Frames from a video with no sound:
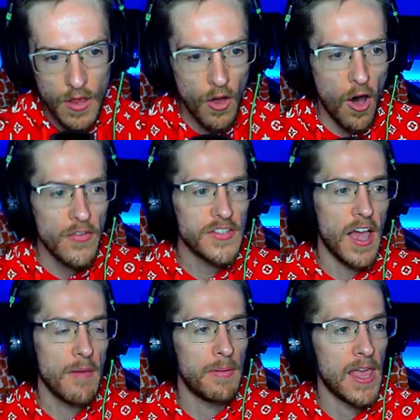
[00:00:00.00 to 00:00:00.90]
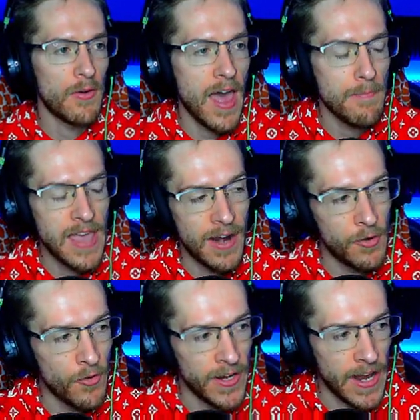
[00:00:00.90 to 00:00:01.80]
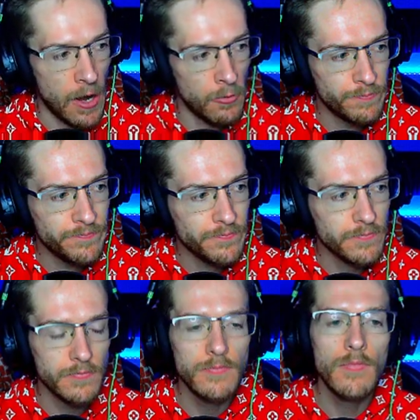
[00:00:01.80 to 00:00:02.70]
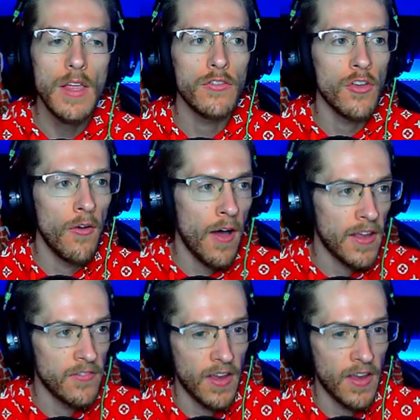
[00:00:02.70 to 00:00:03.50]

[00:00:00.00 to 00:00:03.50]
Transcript: obviously I'm playing on App Gallery right now, so I can take